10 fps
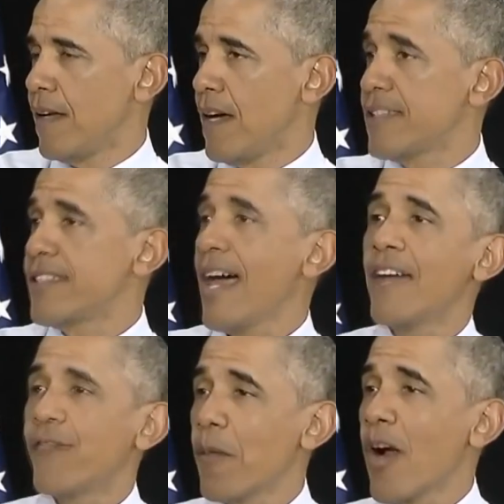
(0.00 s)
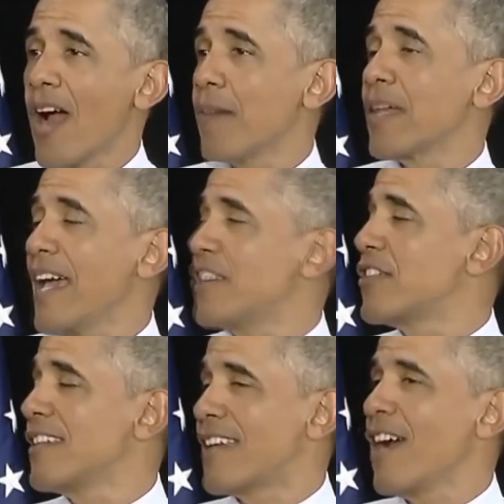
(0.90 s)
aside from our
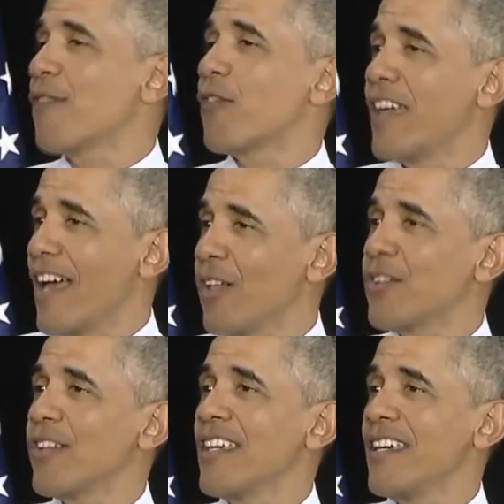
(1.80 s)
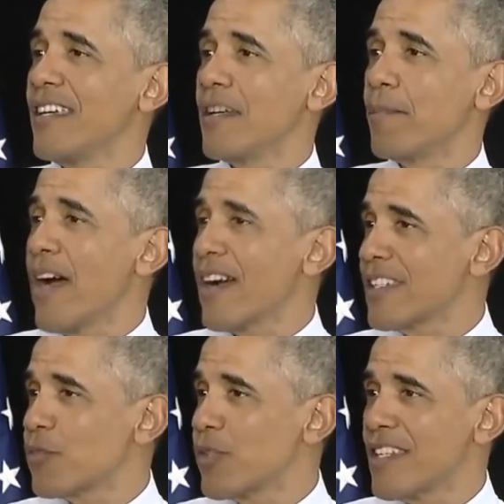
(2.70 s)
obligation to care for the elderly and
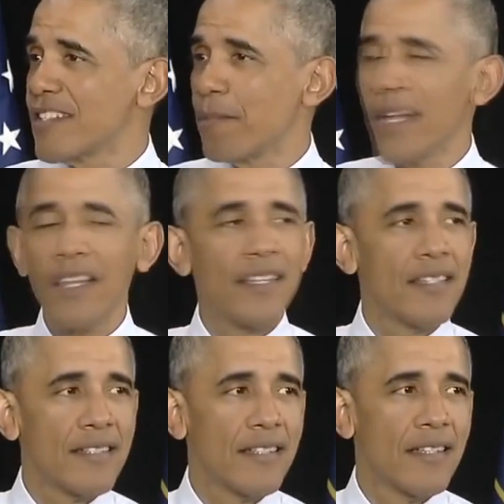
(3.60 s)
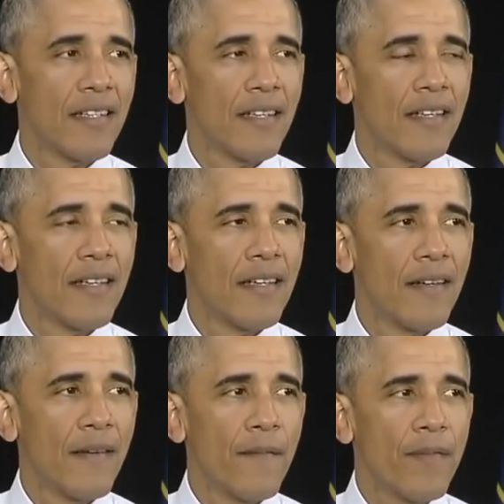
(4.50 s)
Americans with disabilities,
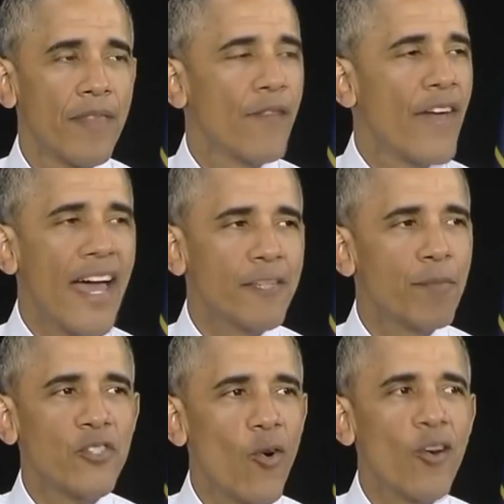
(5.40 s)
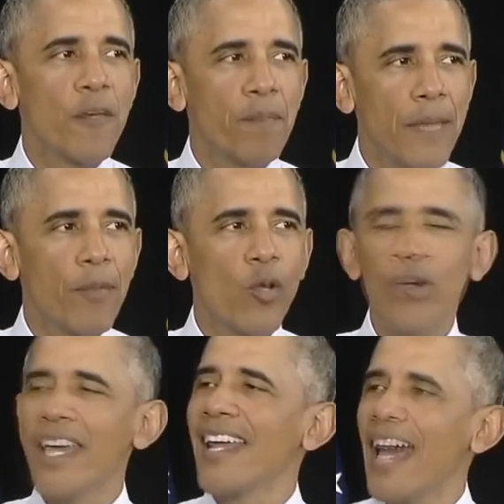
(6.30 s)
the vast majority of people who
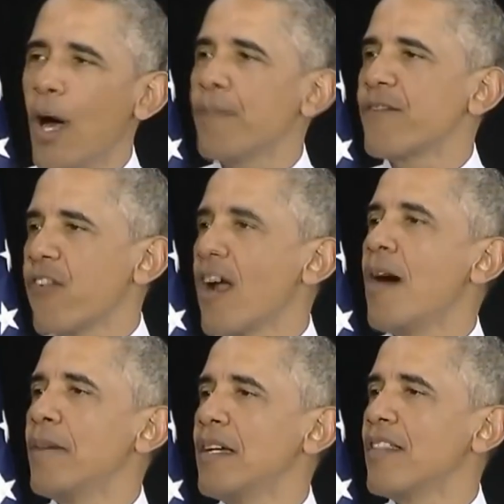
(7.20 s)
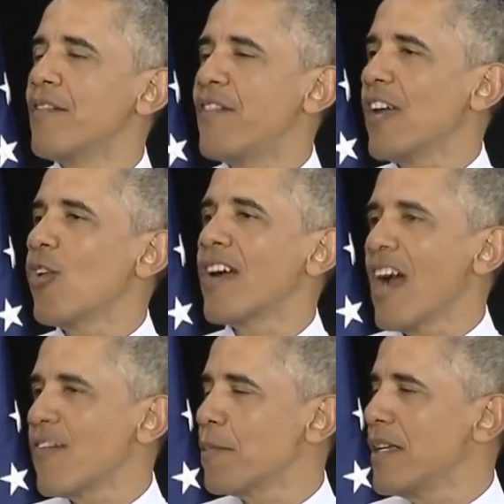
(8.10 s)
get help from the federal
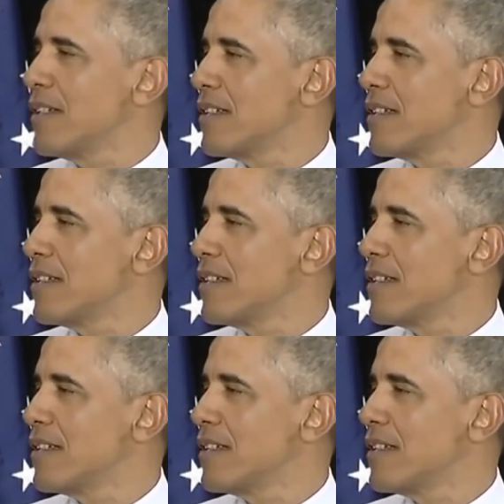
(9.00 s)
government